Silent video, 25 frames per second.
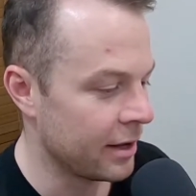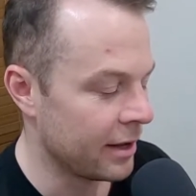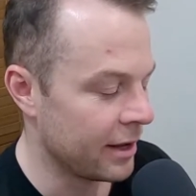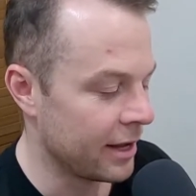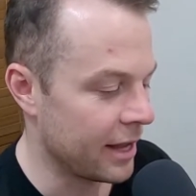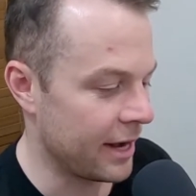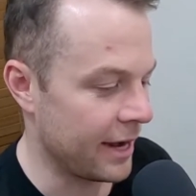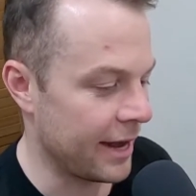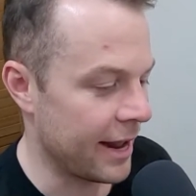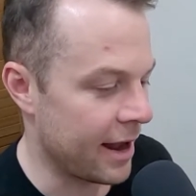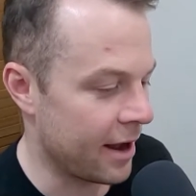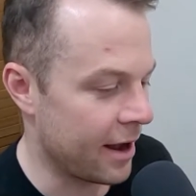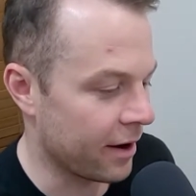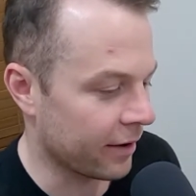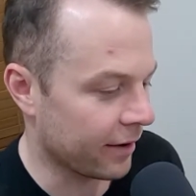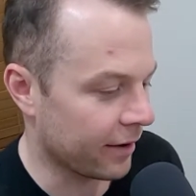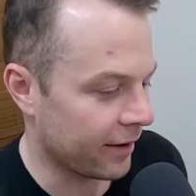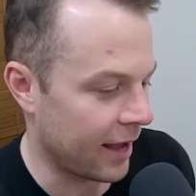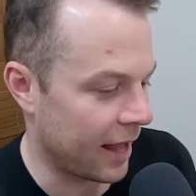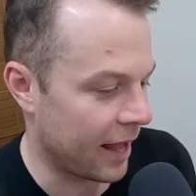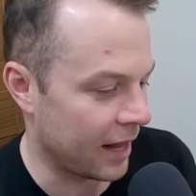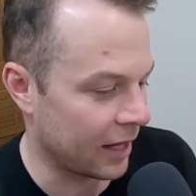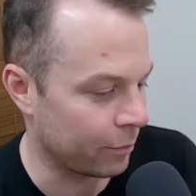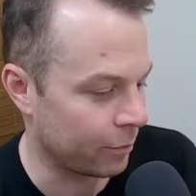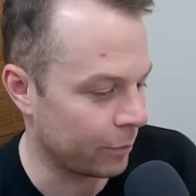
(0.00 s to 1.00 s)
and now
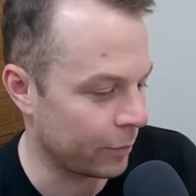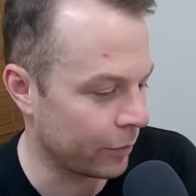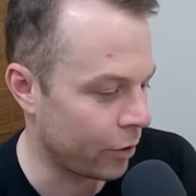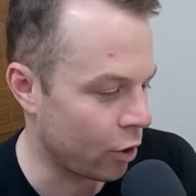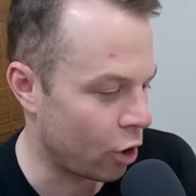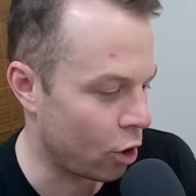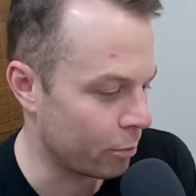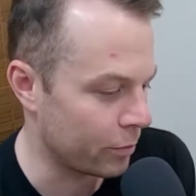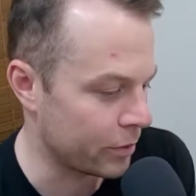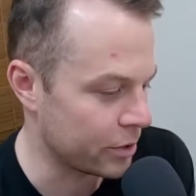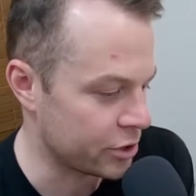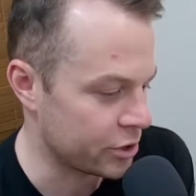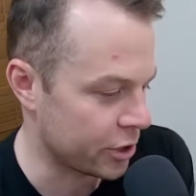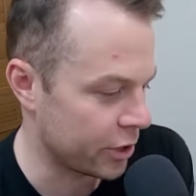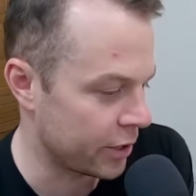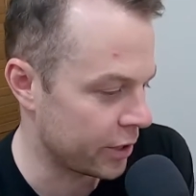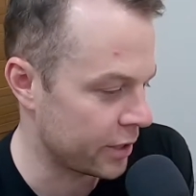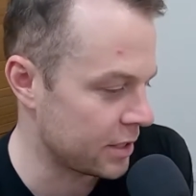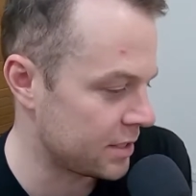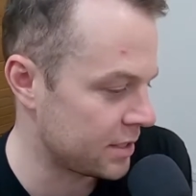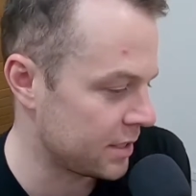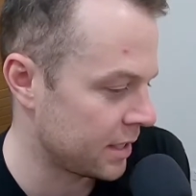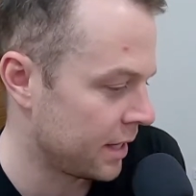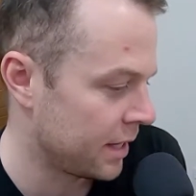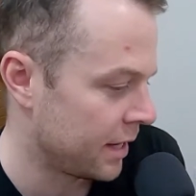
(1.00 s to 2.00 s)
Callum
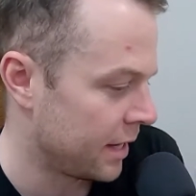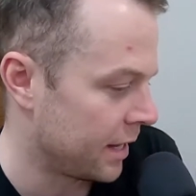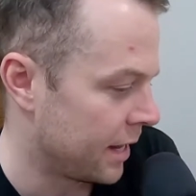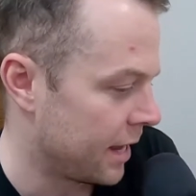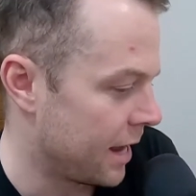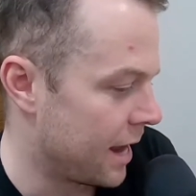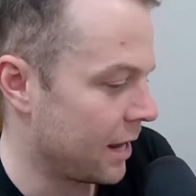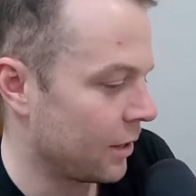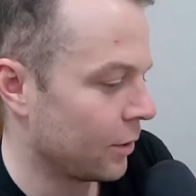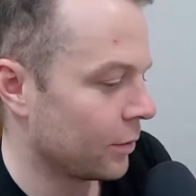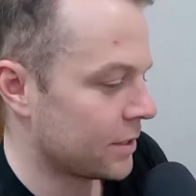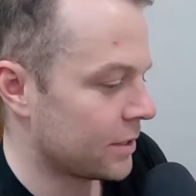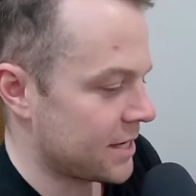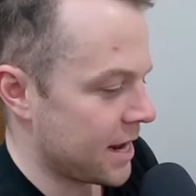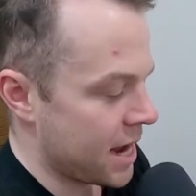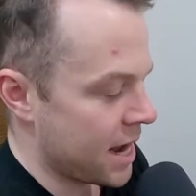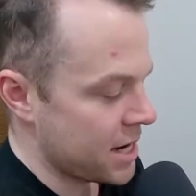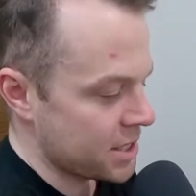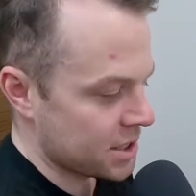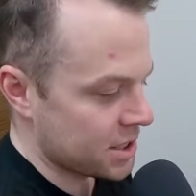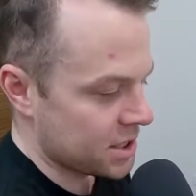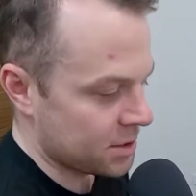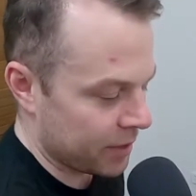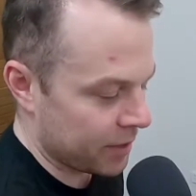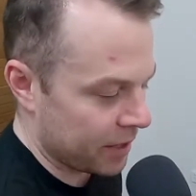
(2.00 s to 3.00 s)
Coleman-Jones. Looked
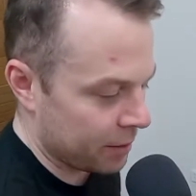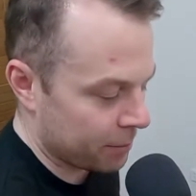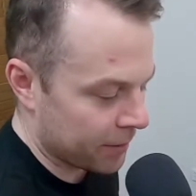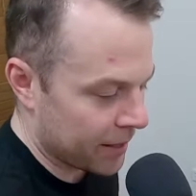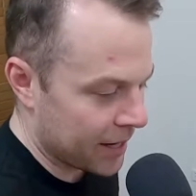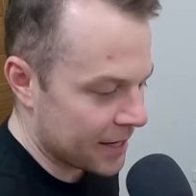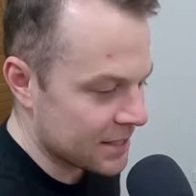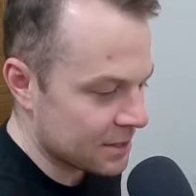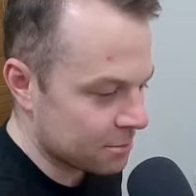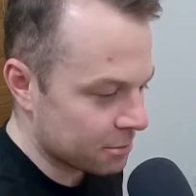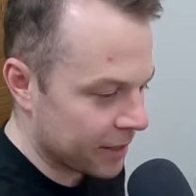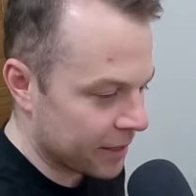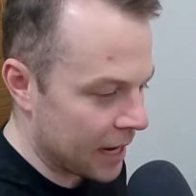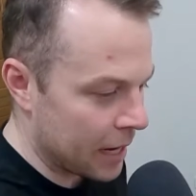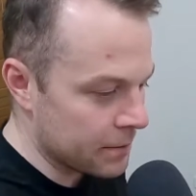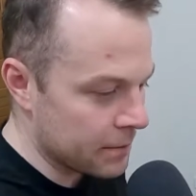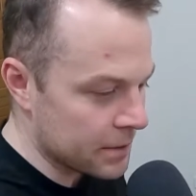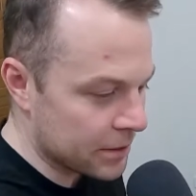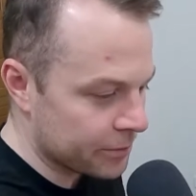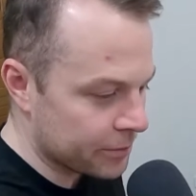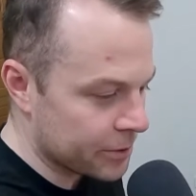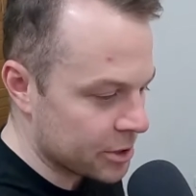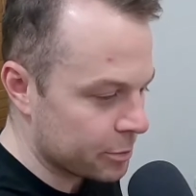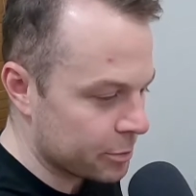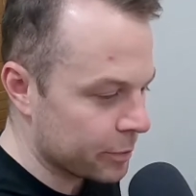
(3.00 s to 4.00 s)
dangerous when he played some
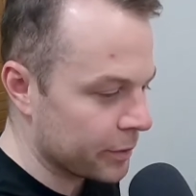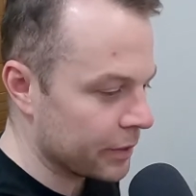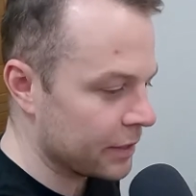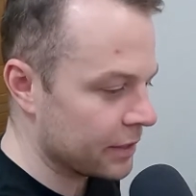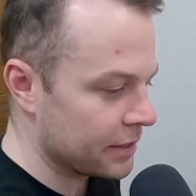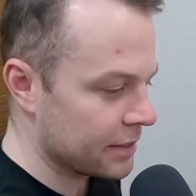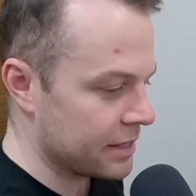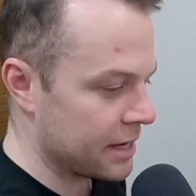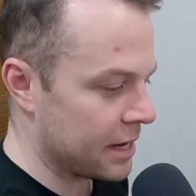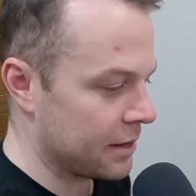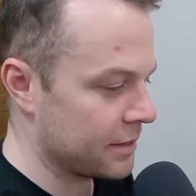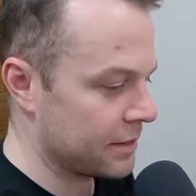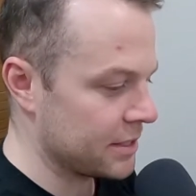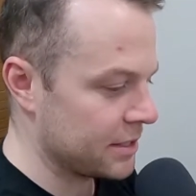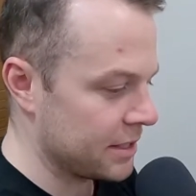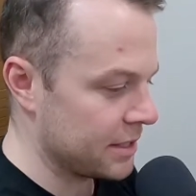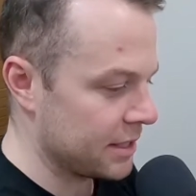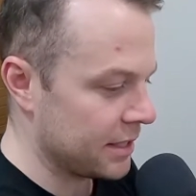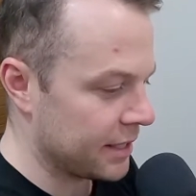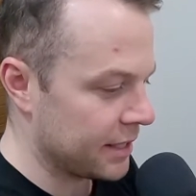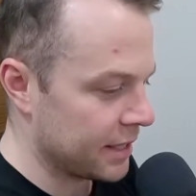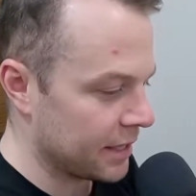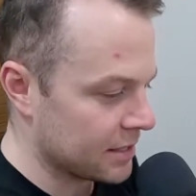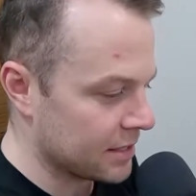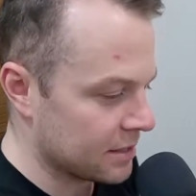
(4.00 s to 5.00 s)
games at Richmond this
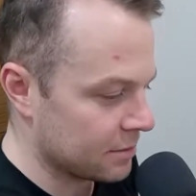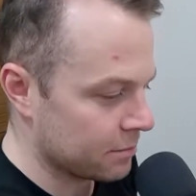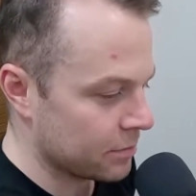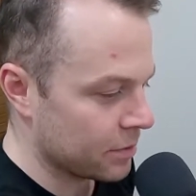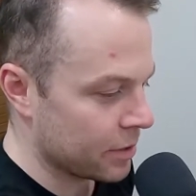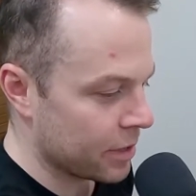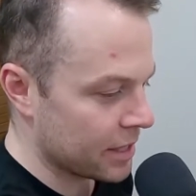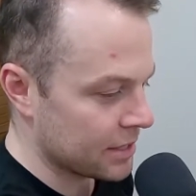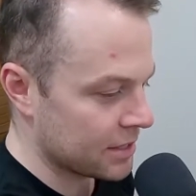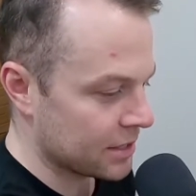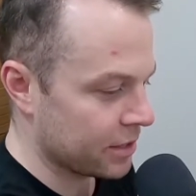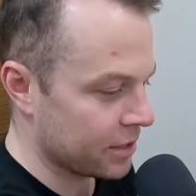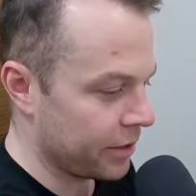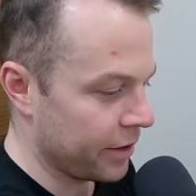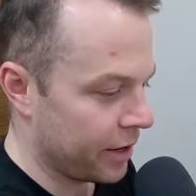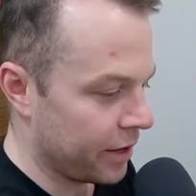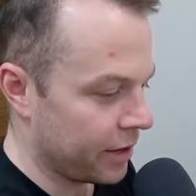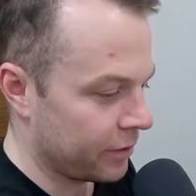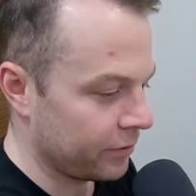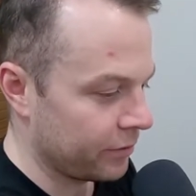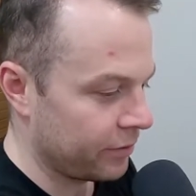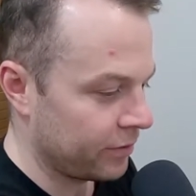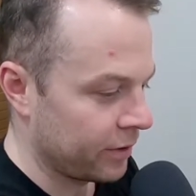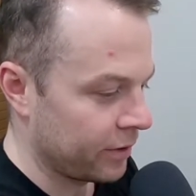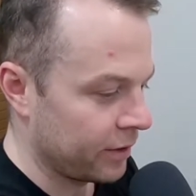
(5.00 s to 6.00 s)
year, kicked some nice
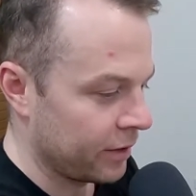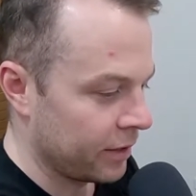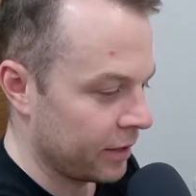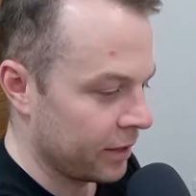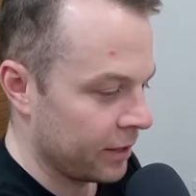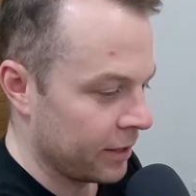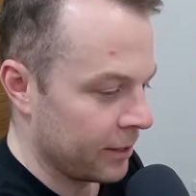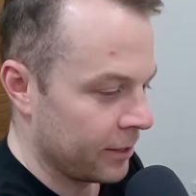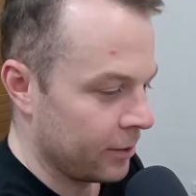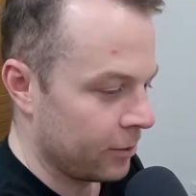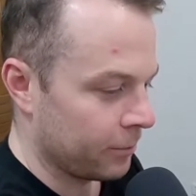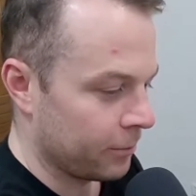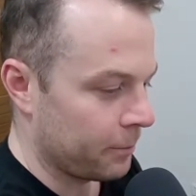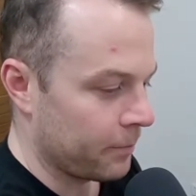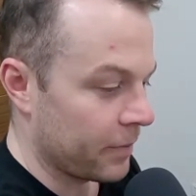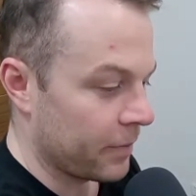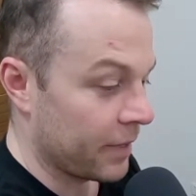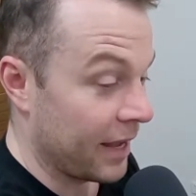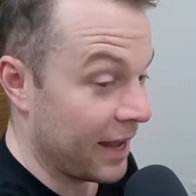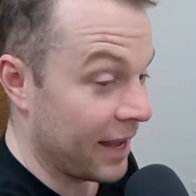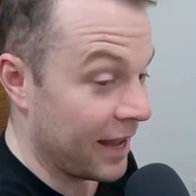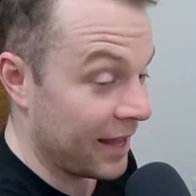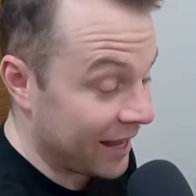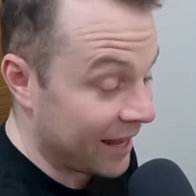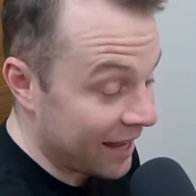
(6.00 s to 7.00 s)
goals. Look,
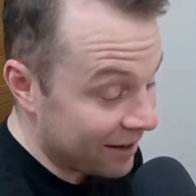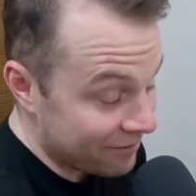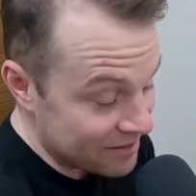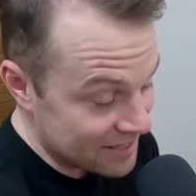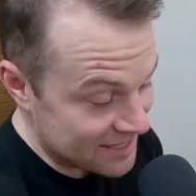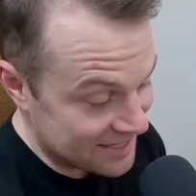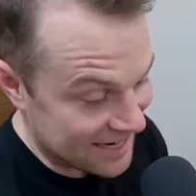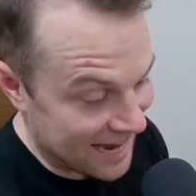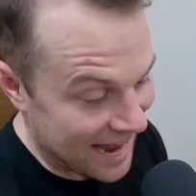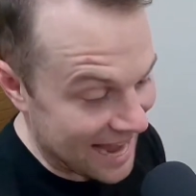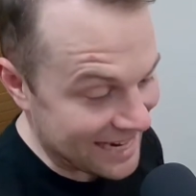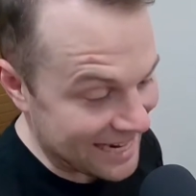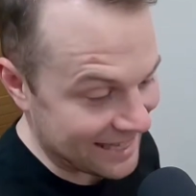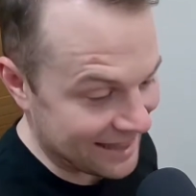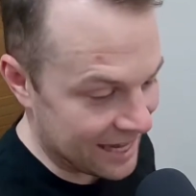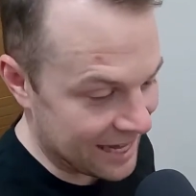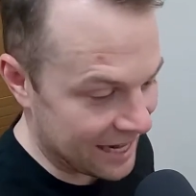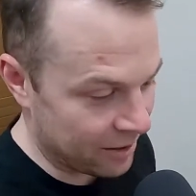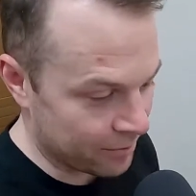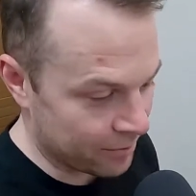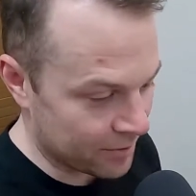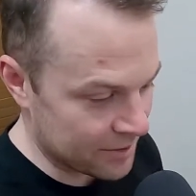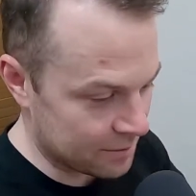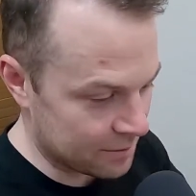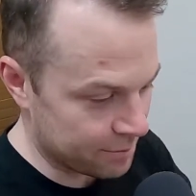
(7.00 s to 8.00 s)
he even stated
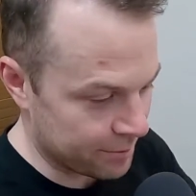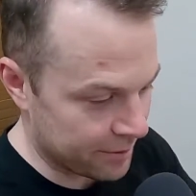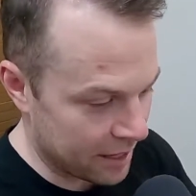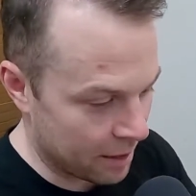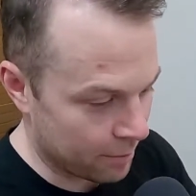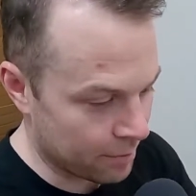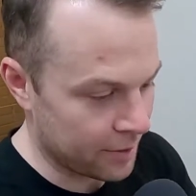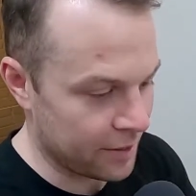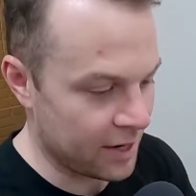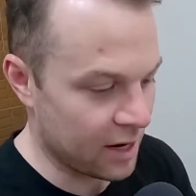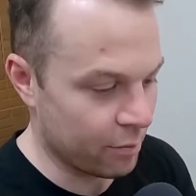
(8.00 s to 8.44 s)
that he wants to become the